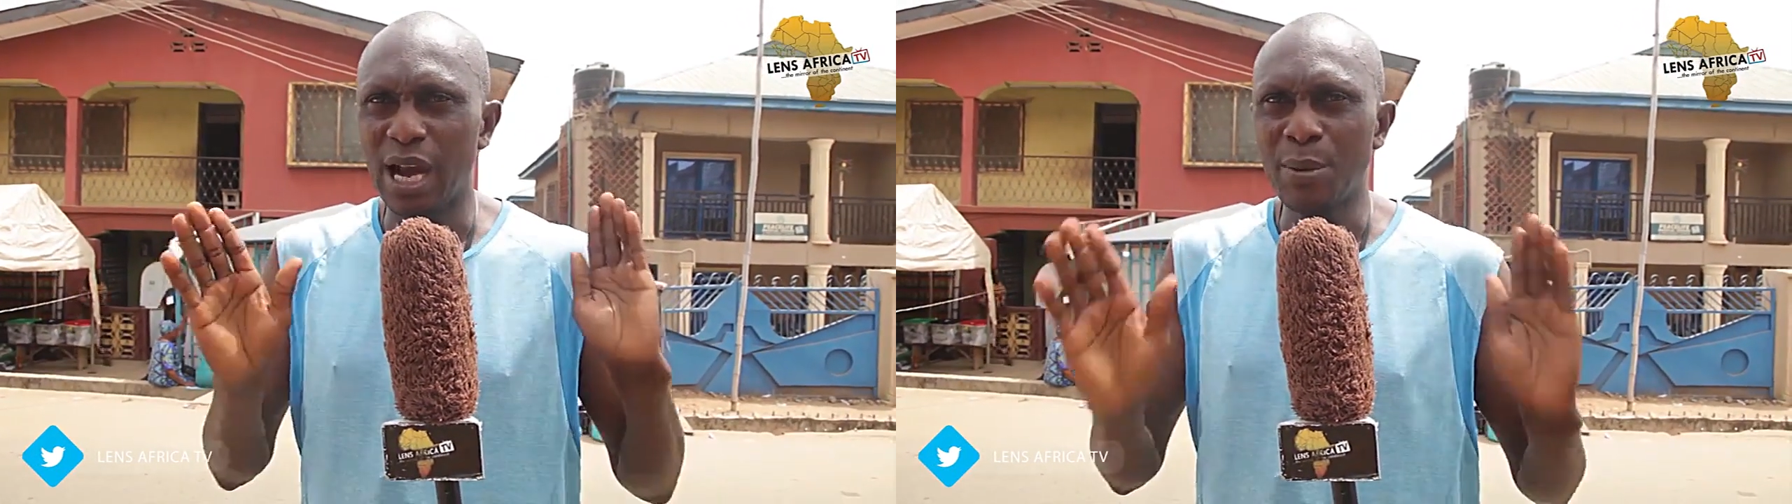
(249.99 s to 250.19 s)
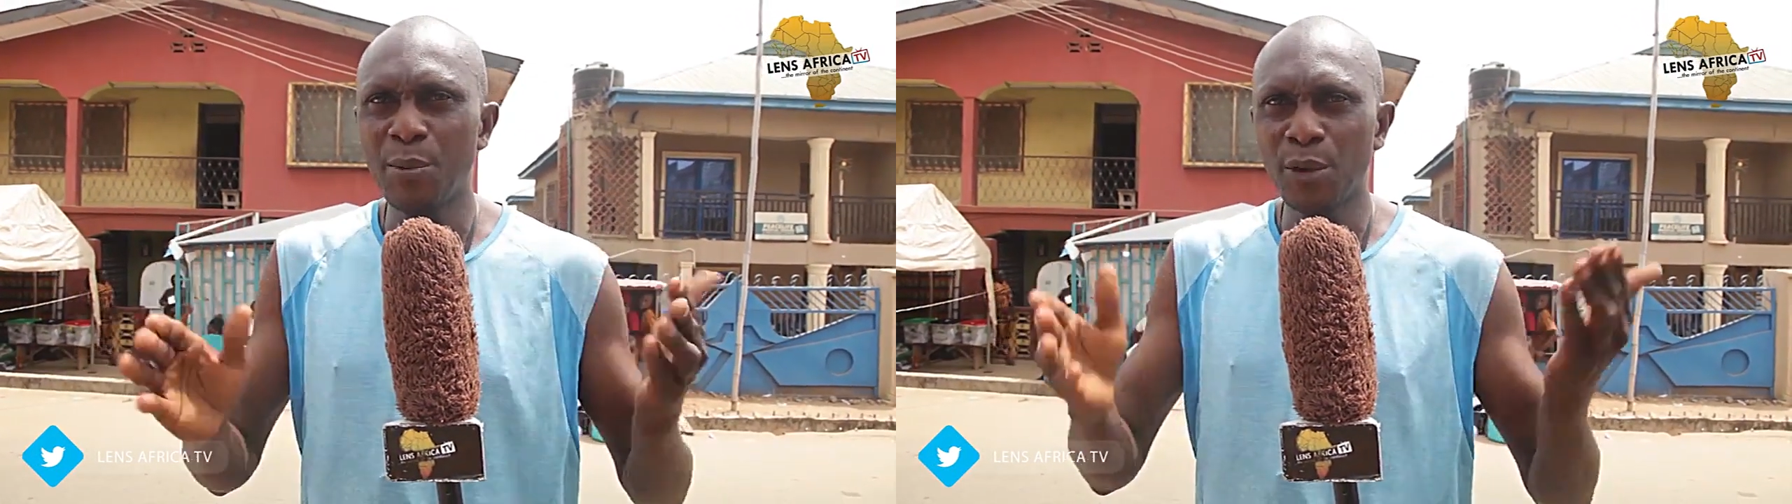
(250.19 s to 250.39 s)

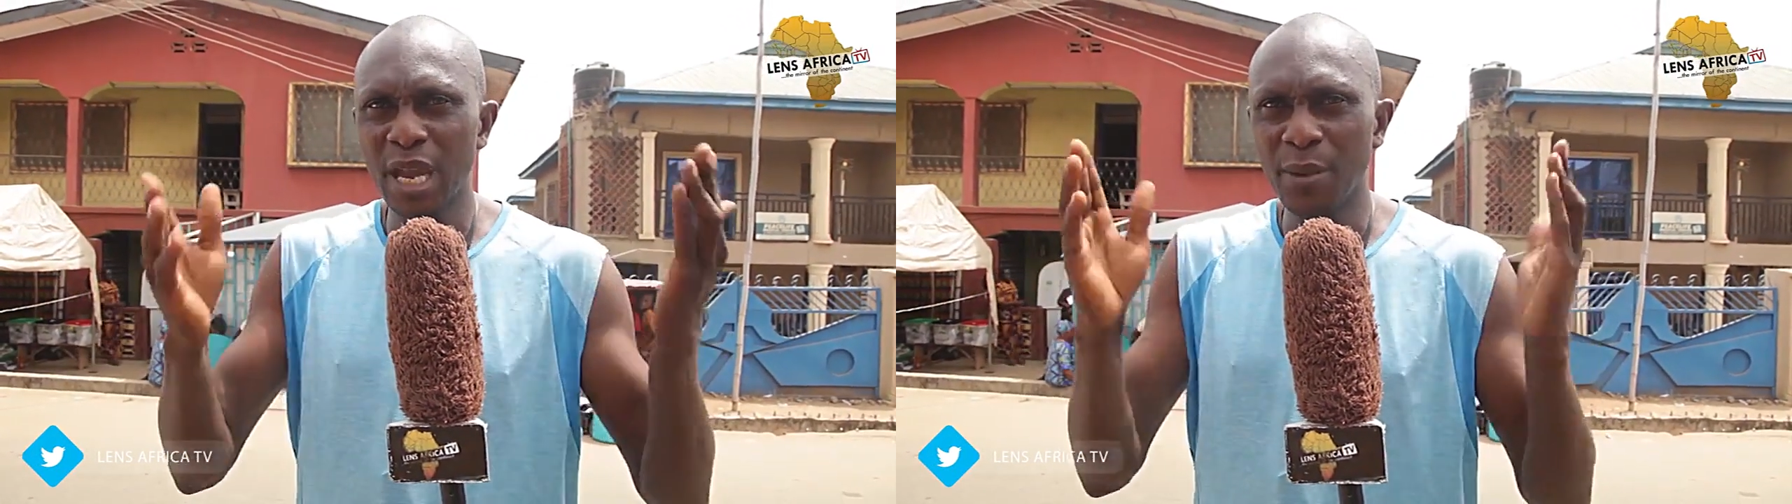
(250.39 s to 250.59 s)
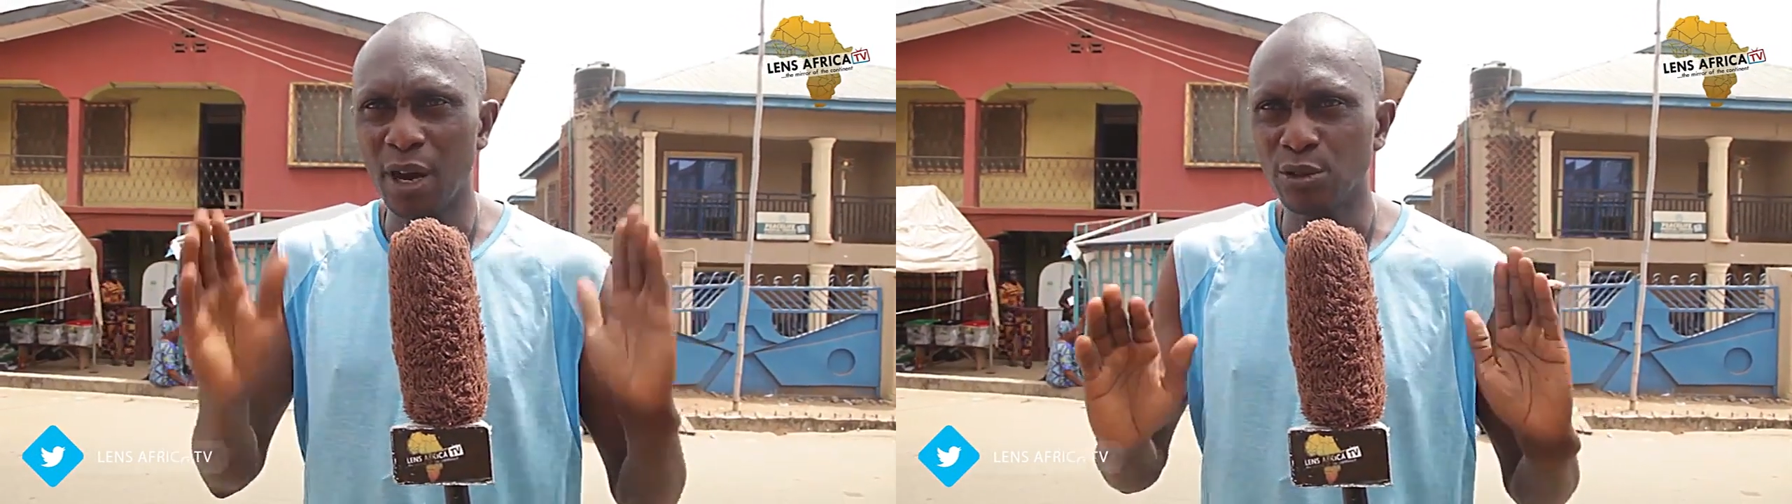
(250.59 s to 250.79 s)
Our people
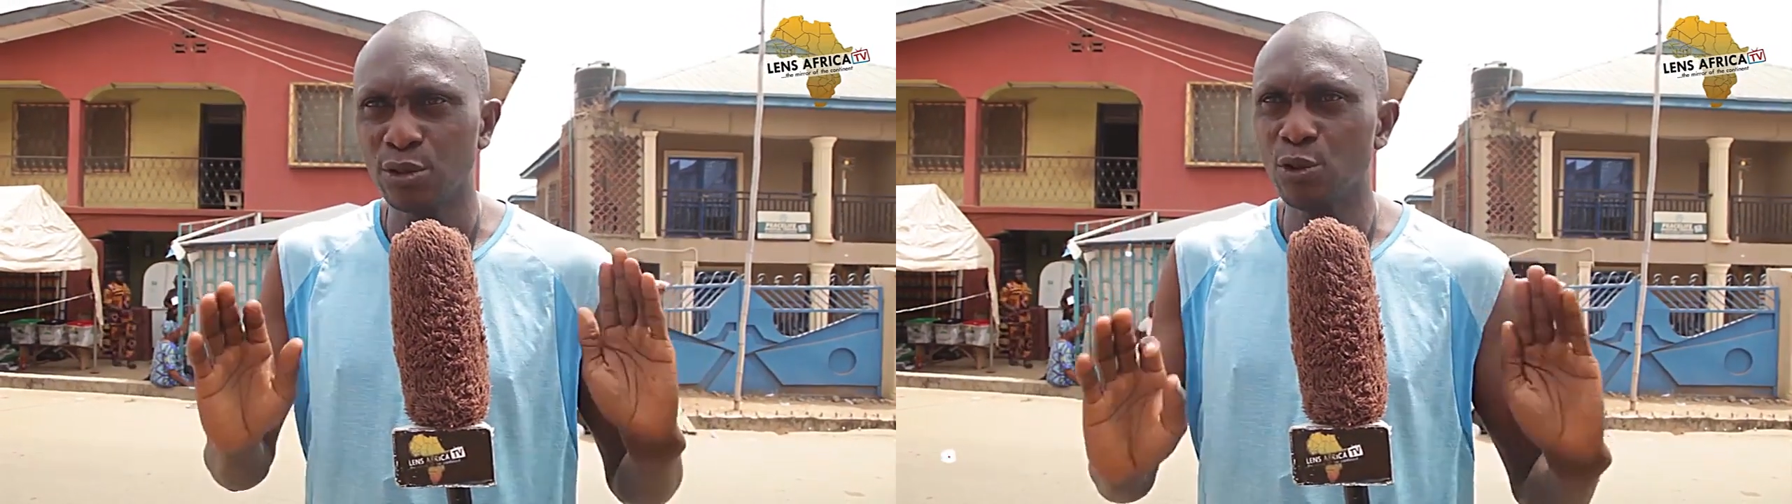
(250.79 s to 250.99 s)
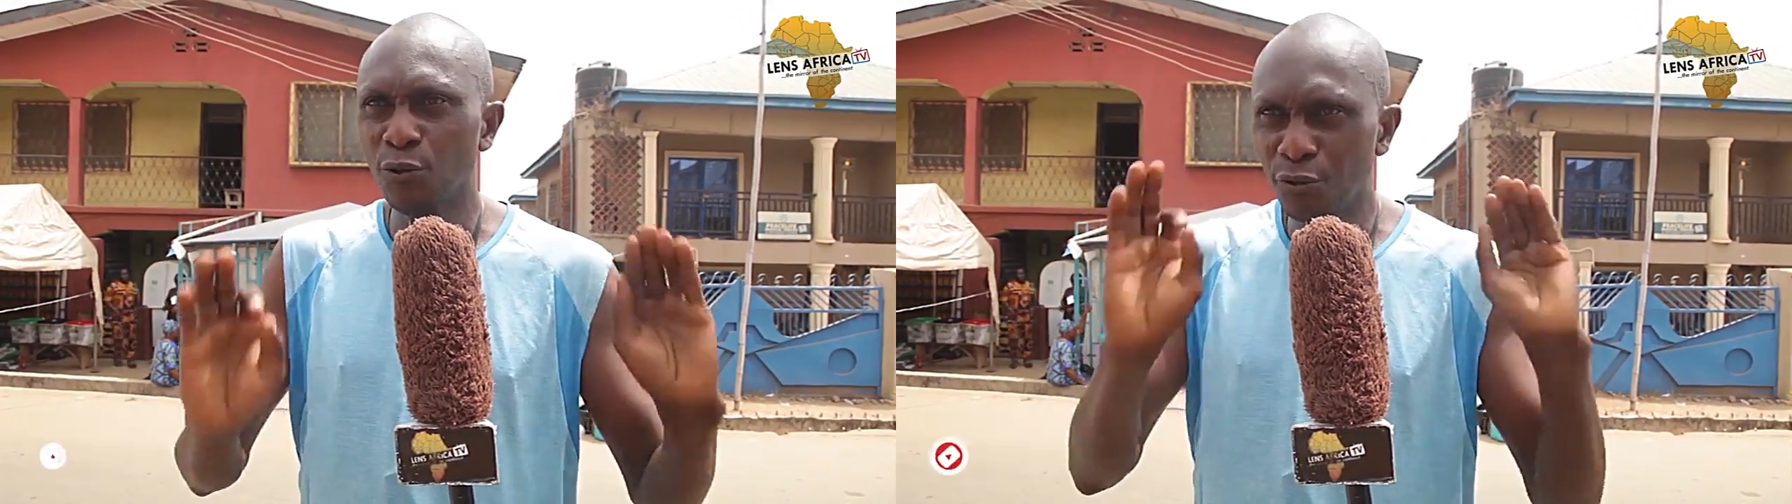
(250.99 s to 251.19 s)
came
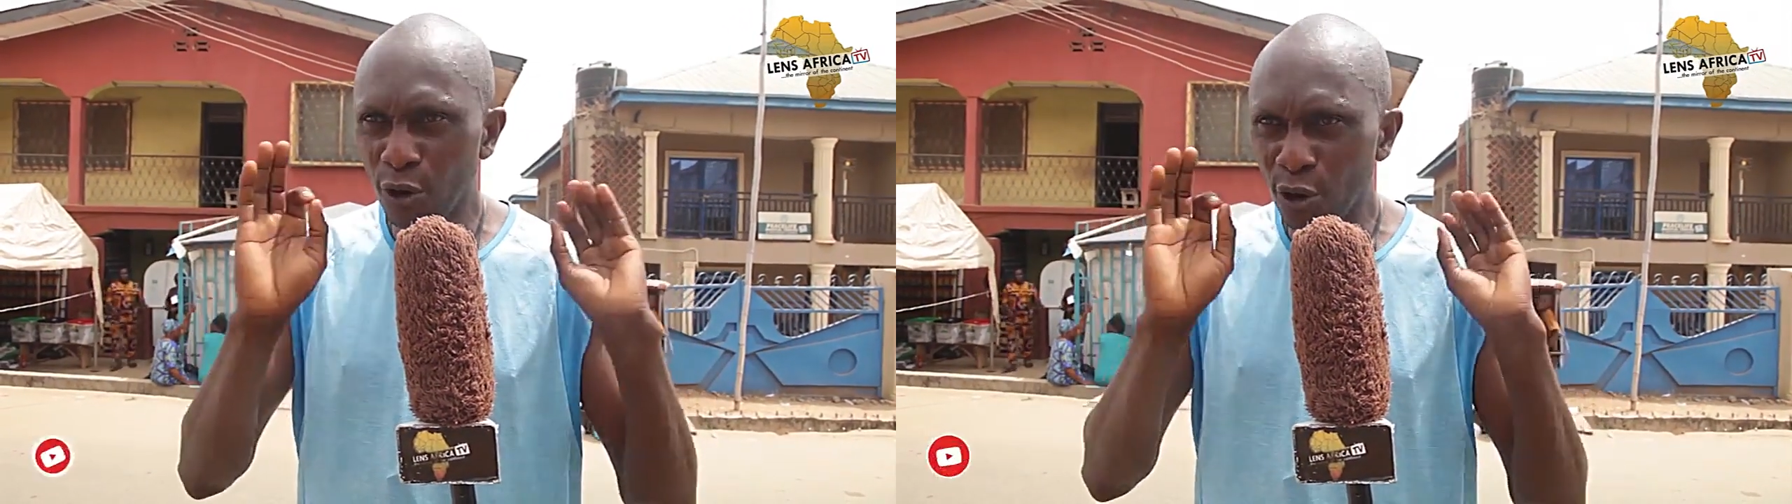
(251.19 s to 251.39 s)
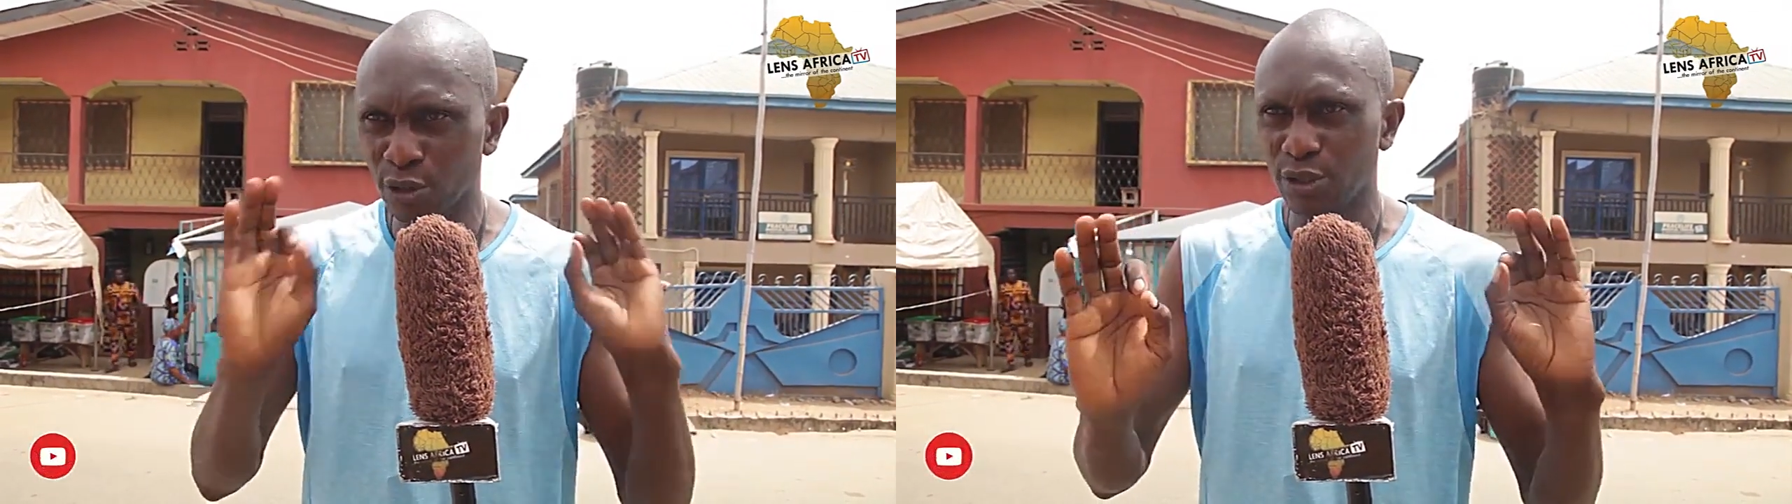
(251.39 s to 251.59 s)
out to
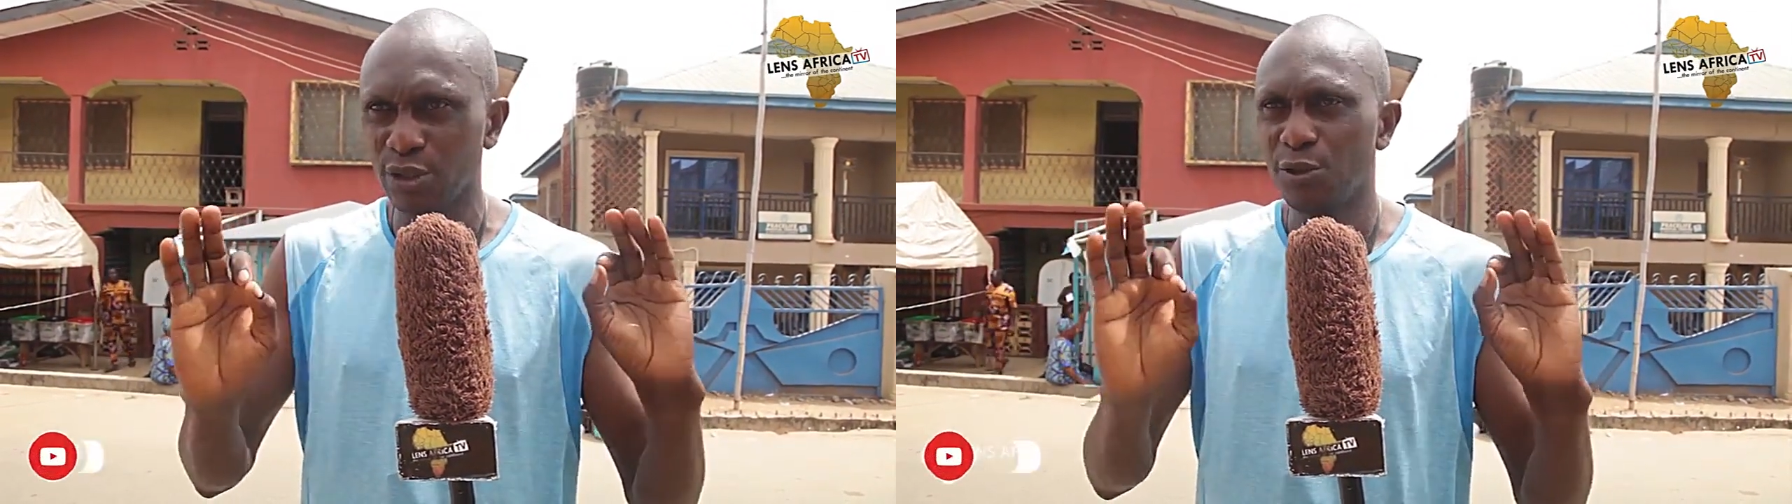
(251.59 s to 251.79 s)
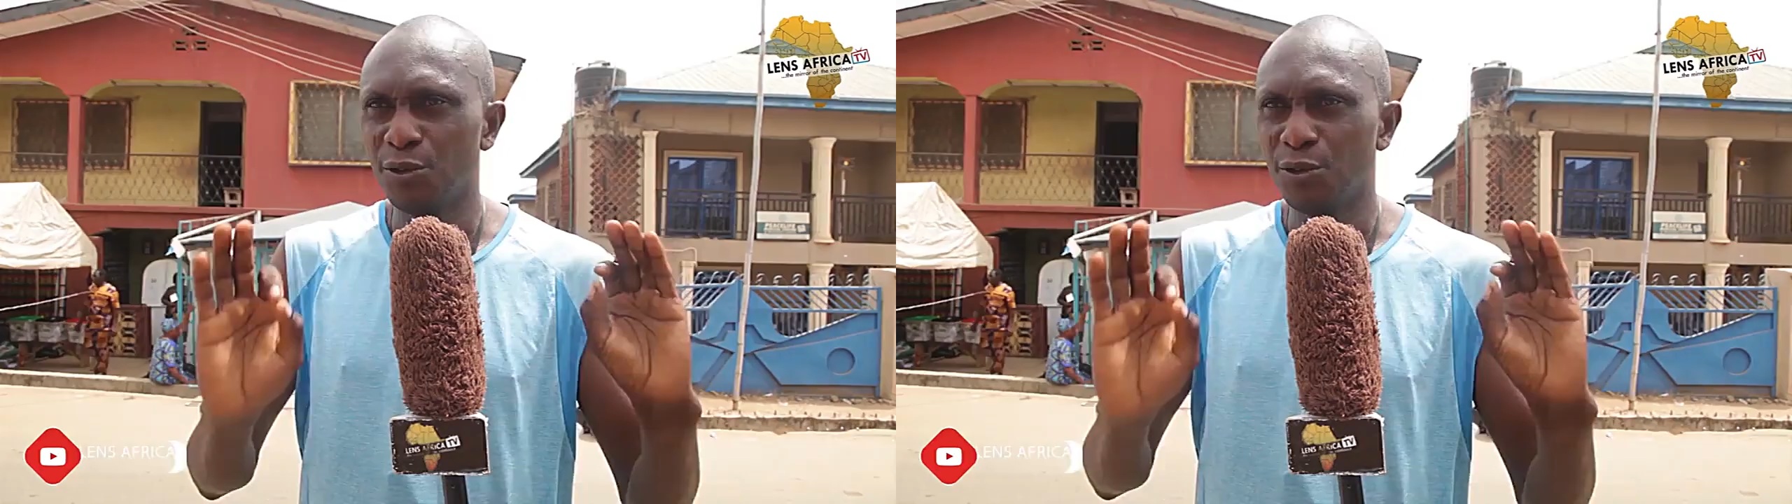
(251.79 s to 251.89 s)
vote